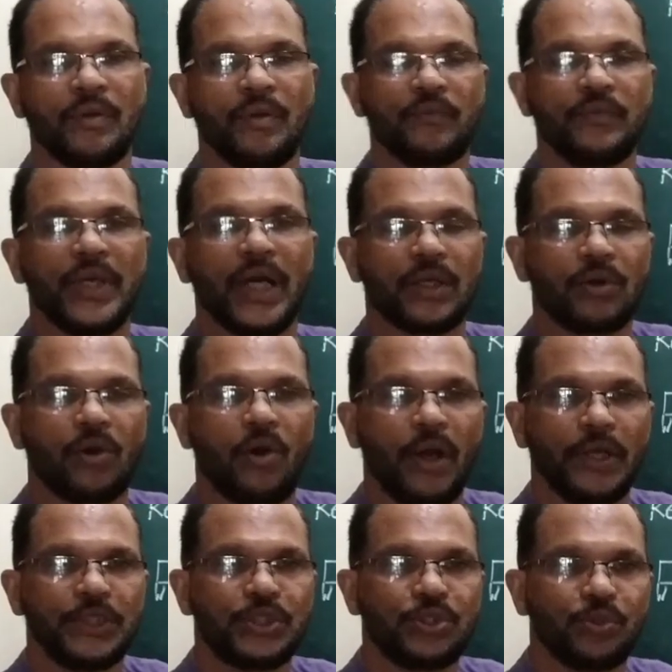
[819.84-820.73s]
We are
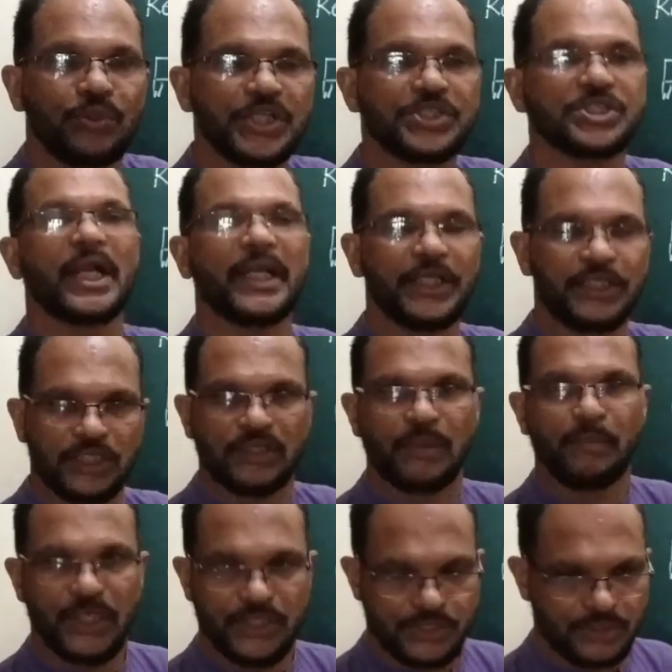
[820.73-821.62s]
going to disconnect the
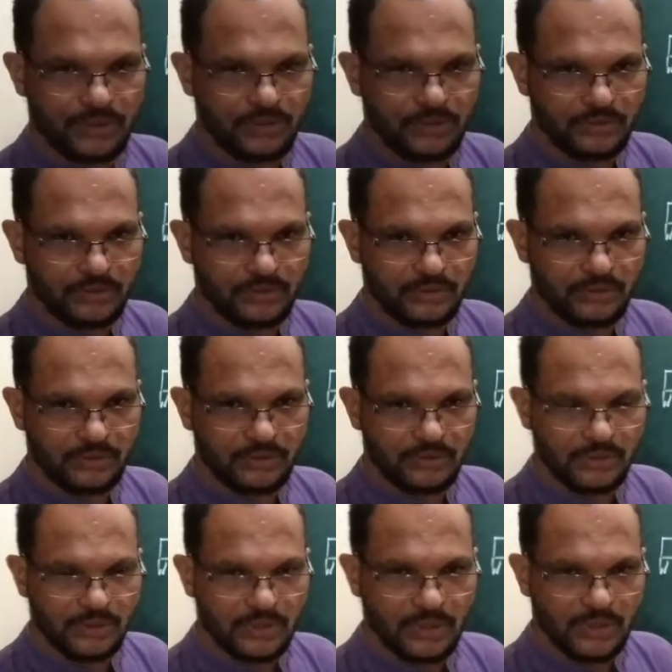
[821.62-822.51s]
bench.
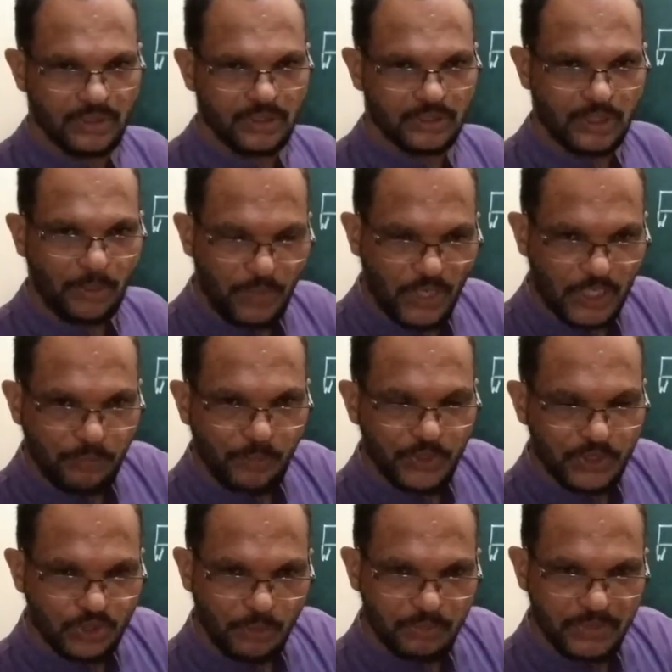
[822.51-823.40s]
The
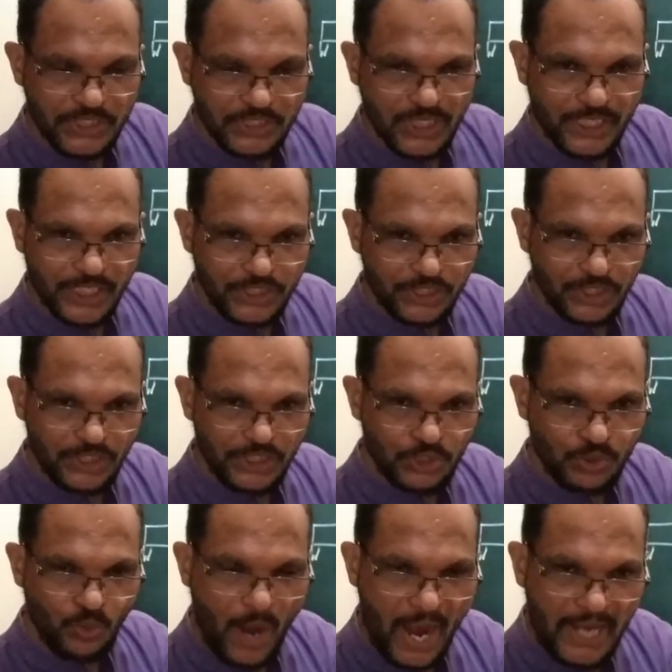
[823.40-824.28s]
purpose of disconnection
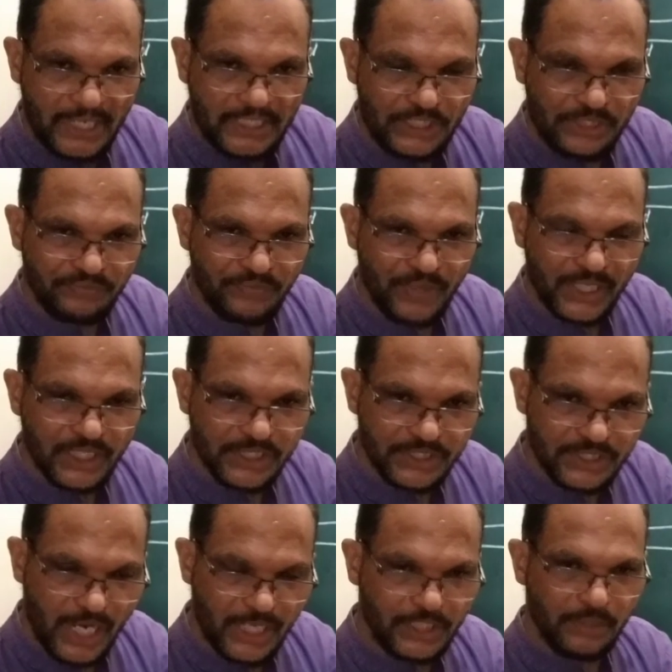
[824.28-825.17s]
is to identify the
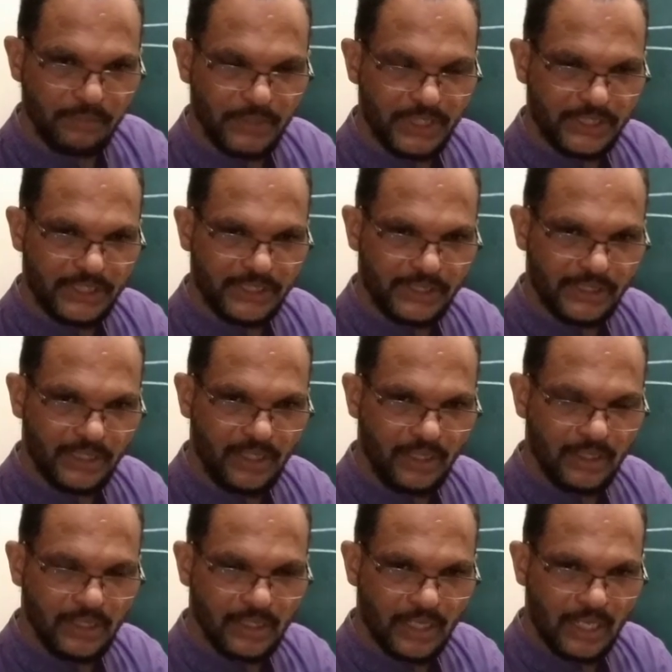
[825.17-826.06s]
starting
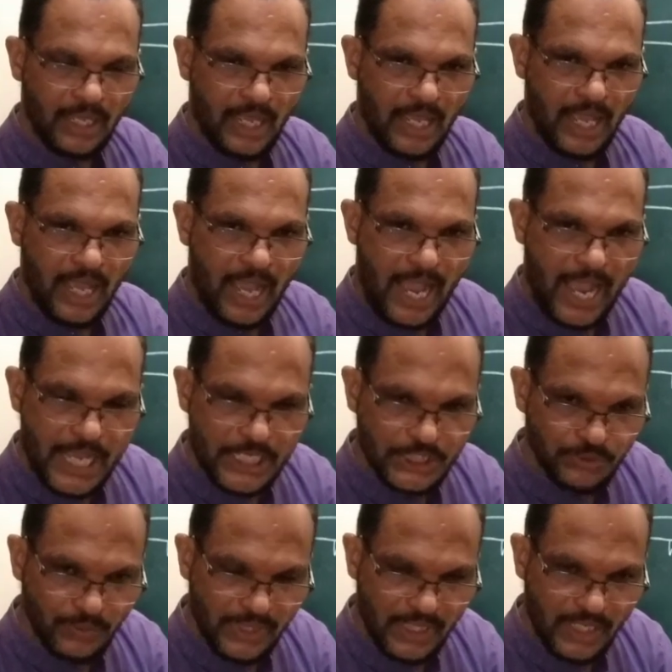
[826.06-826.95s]
material
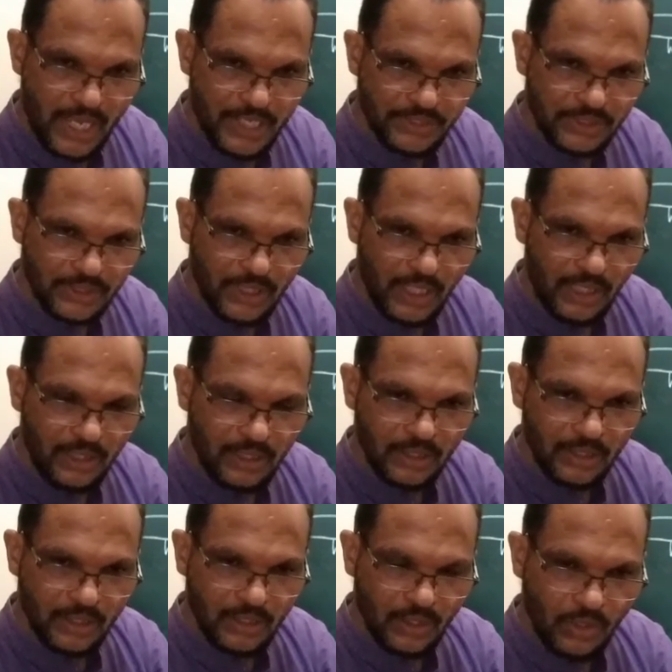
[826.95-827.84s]
as well as the
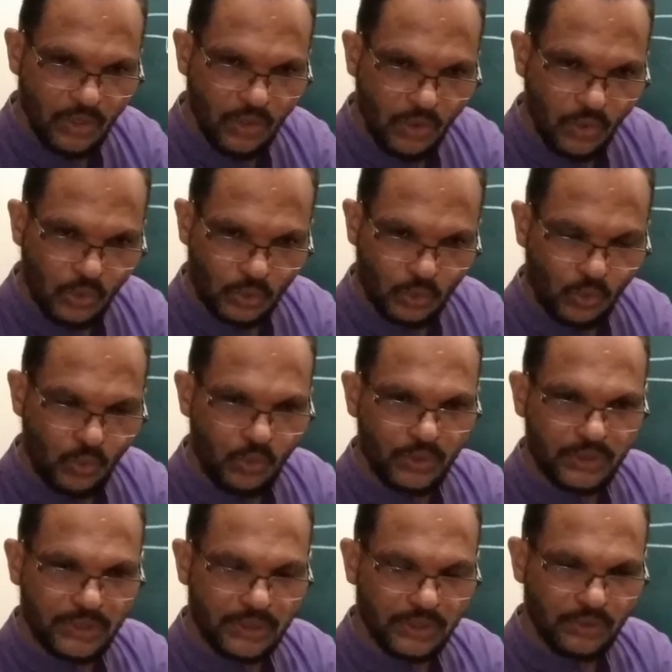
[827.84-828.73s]

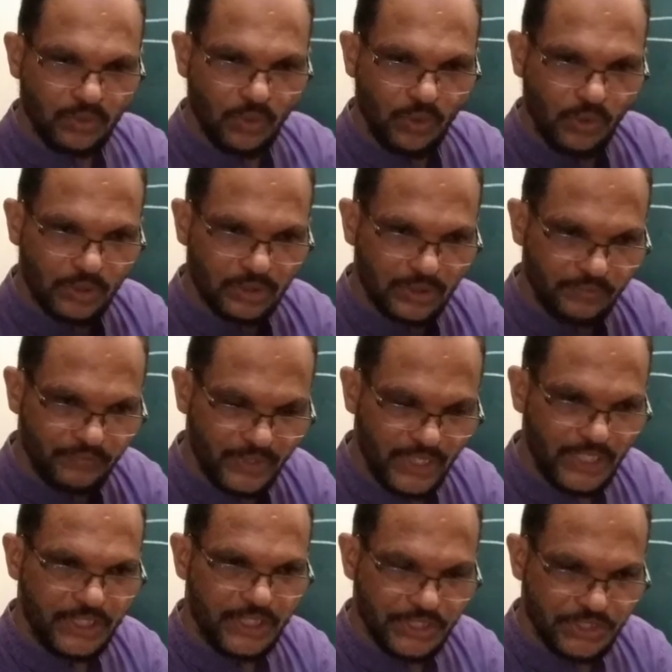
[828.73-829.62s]
route or the
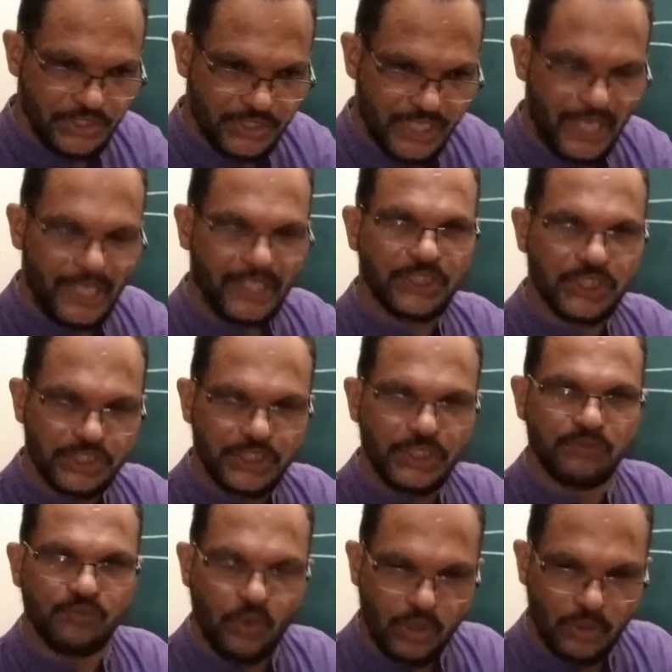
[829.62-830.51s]
various stages
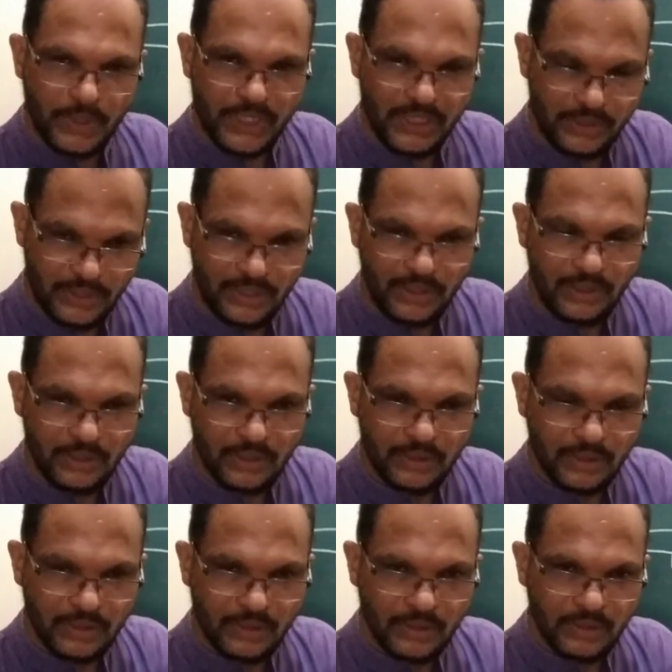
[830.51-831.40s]
involved in the
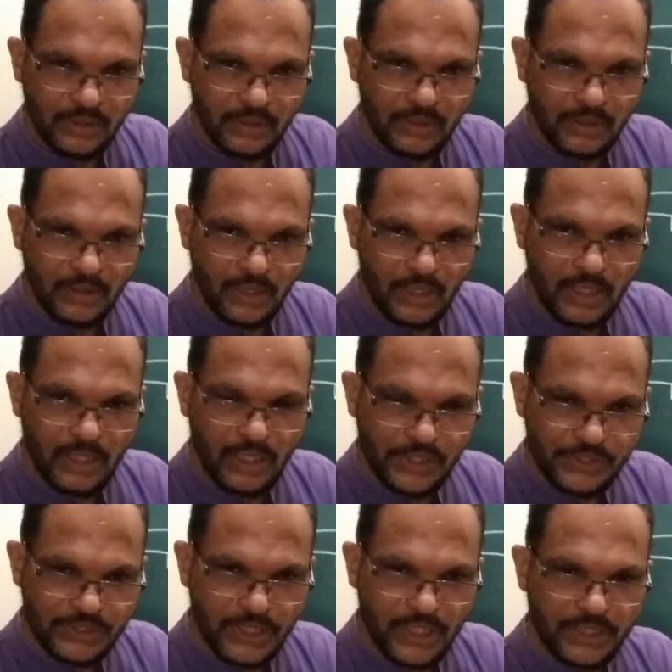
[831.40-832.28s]

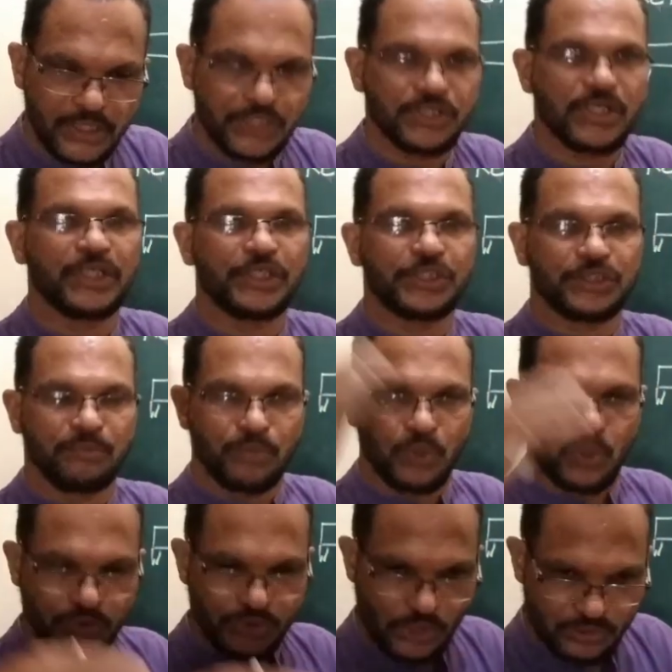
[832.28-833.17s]
say disconnection
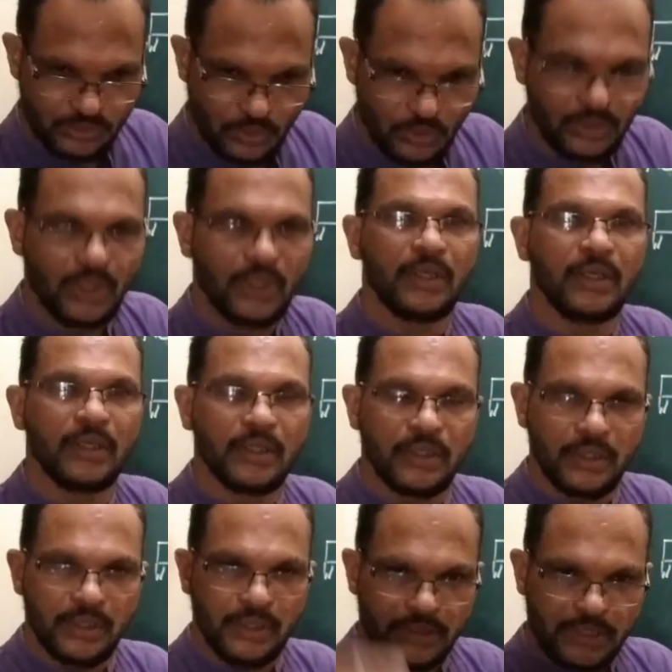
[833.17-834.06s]
process or
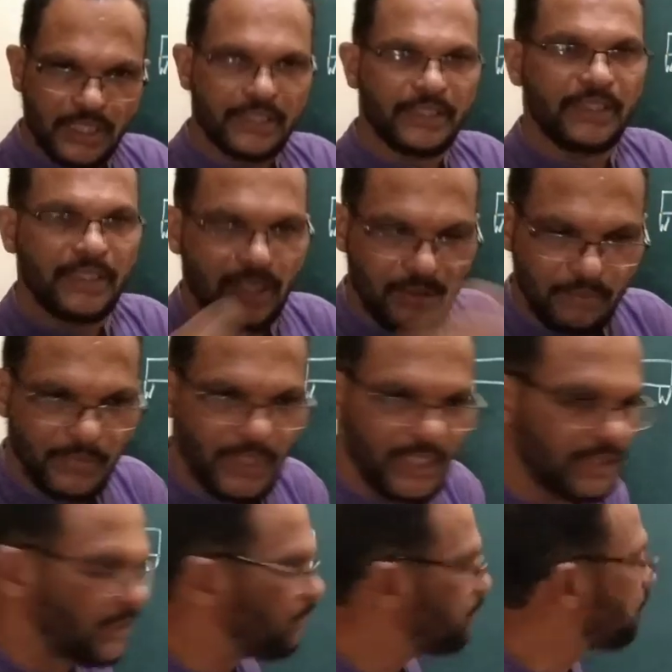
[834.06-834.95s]
the real making